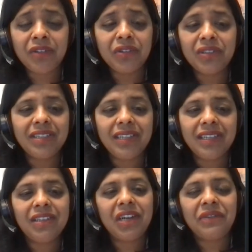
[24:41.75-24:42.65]
So those are
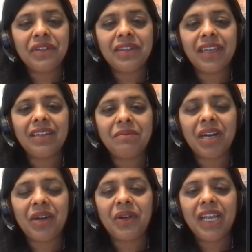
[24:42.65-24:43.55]
things you have to think
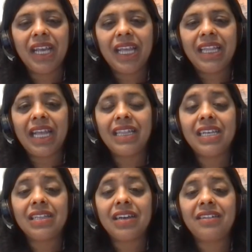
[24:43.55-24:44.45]
about. Then
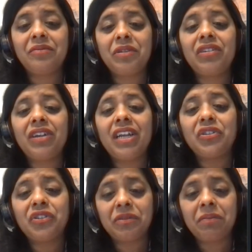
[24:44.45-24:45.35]
there's customer
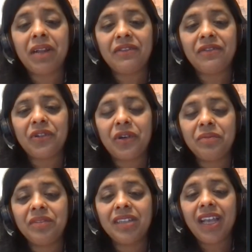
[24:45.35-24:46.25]
relationship
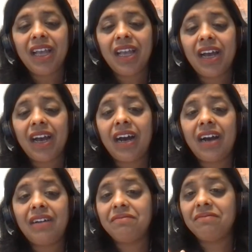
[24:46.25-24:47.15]
platforms.
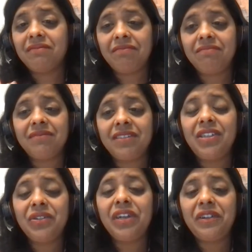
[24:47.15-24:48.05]
Uh,
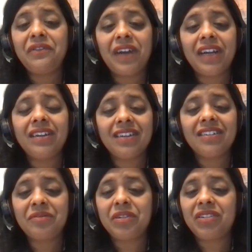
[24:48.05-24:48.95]
you need to find a
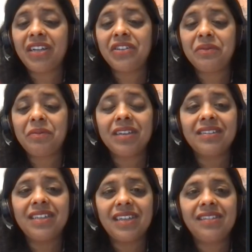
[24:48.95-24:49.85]
customer relation,
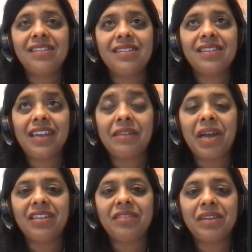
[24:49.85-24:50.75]
because this is, in
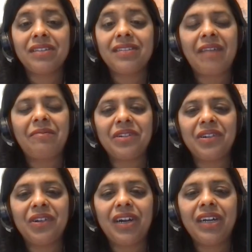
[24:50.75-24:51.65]
my experience, happened
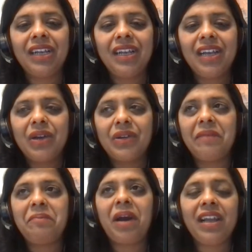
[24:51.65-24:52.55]
a lot.
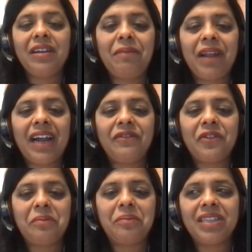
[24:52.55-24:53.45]
They buy a
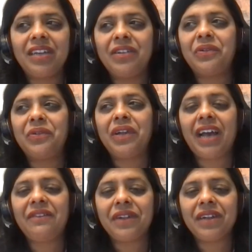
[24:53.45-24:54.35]
platform, but they don't
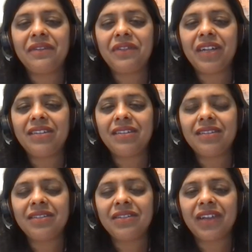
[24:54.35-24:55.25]
have enough
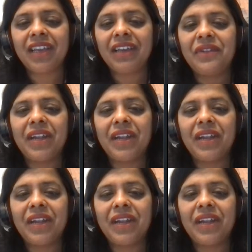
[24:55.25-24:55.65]
licenses to give.